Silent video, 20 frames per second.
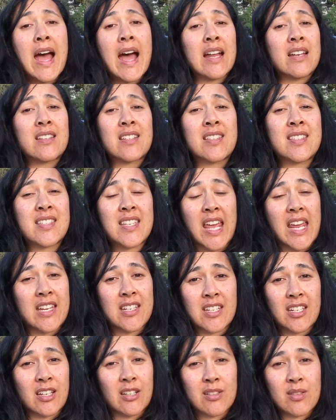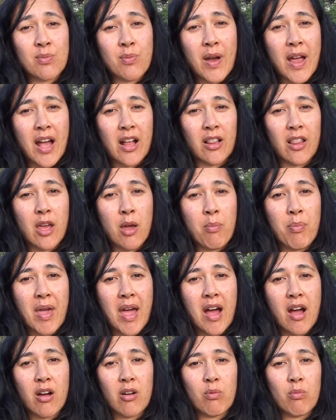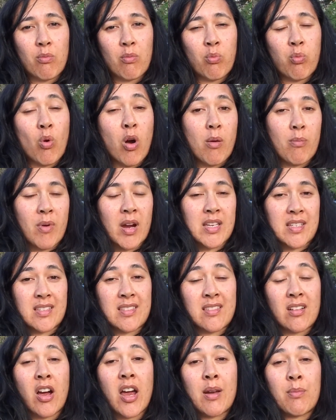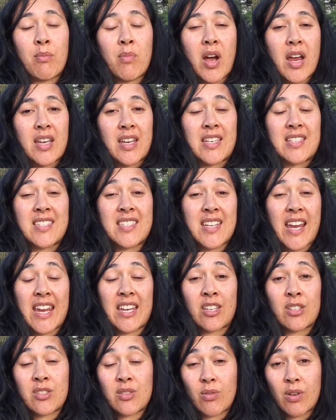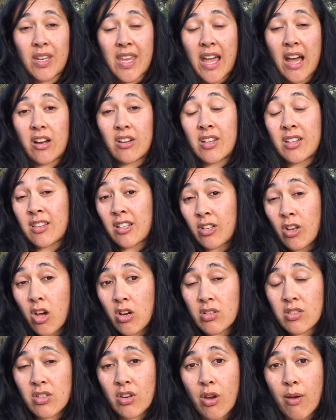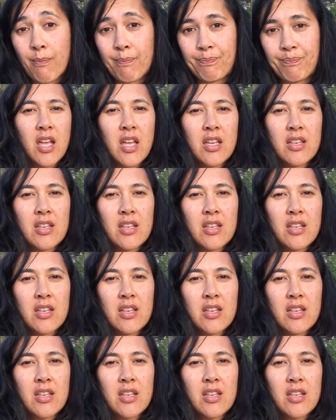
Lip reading: understanding as well about what my design might need to take into account in the long term.